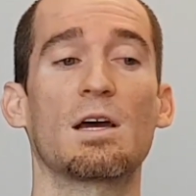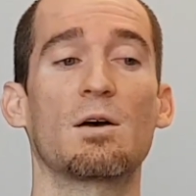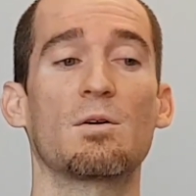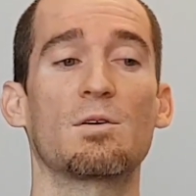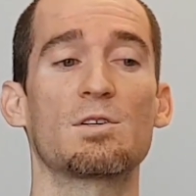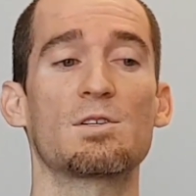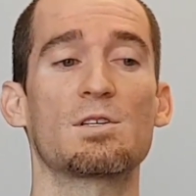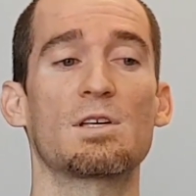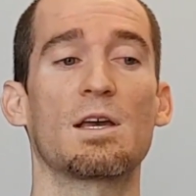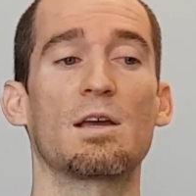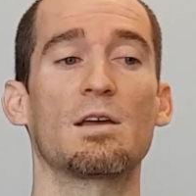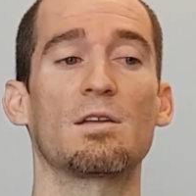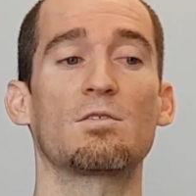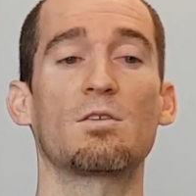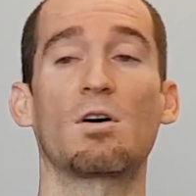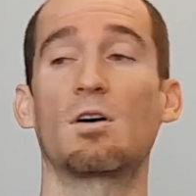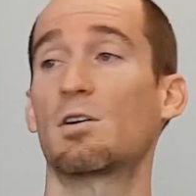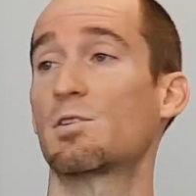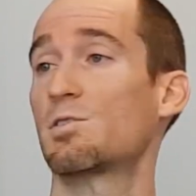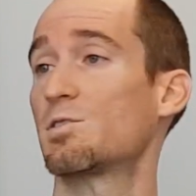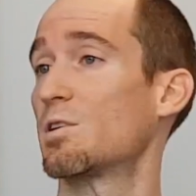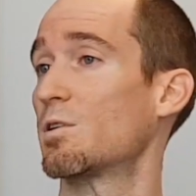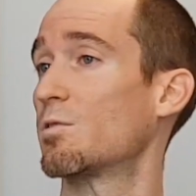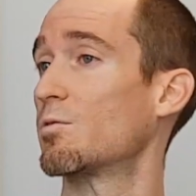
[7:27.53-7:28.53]
I would say
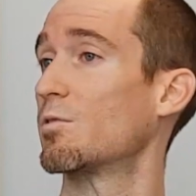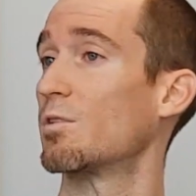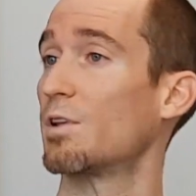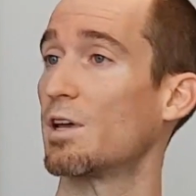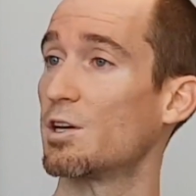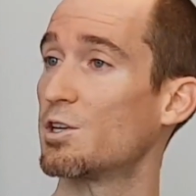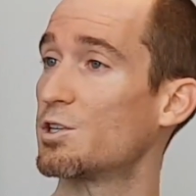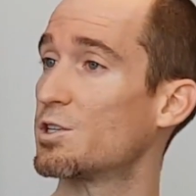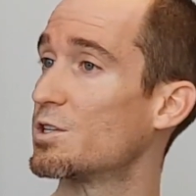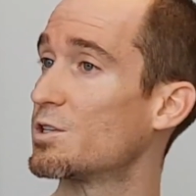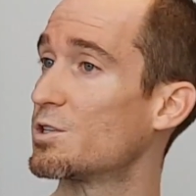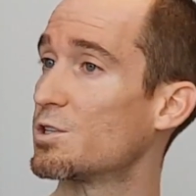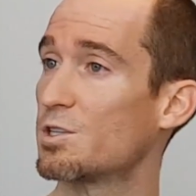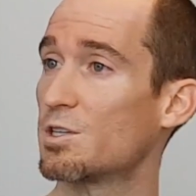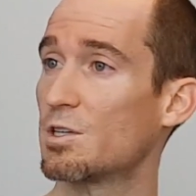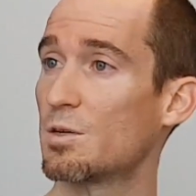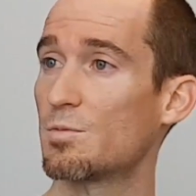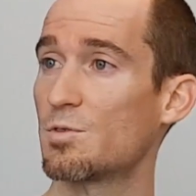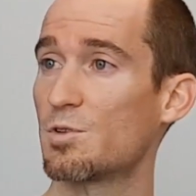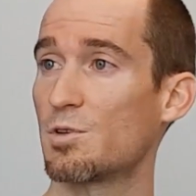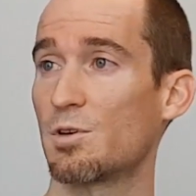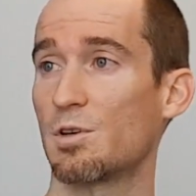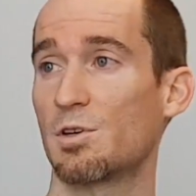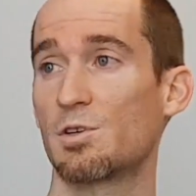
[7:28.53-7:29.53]
toxic
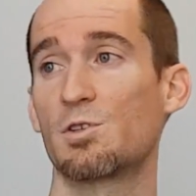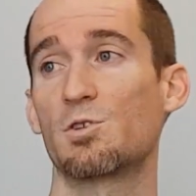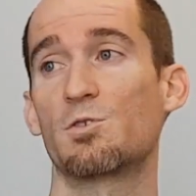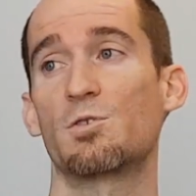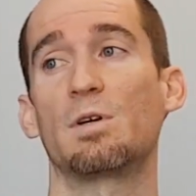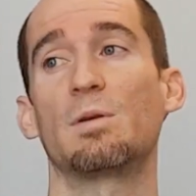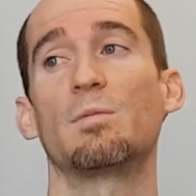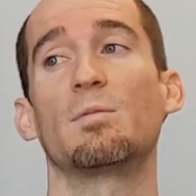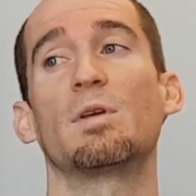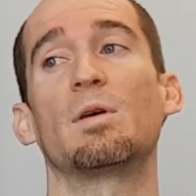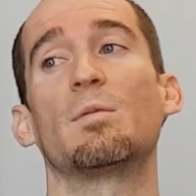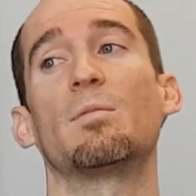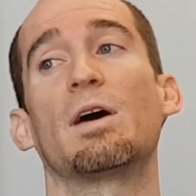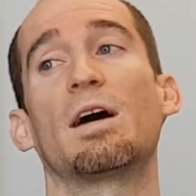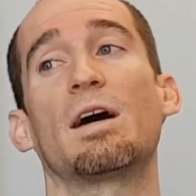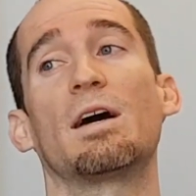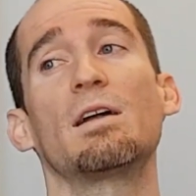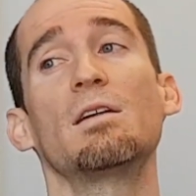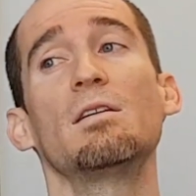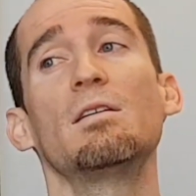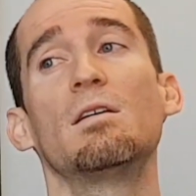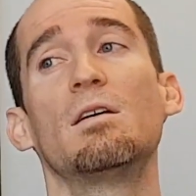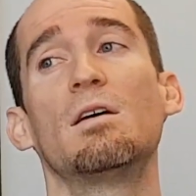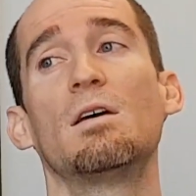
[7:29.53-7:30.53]
relationships are extremely
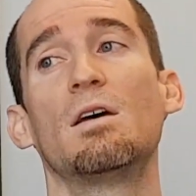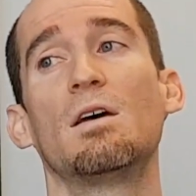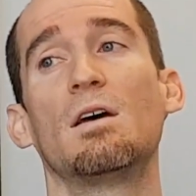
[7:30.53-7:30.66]
bad,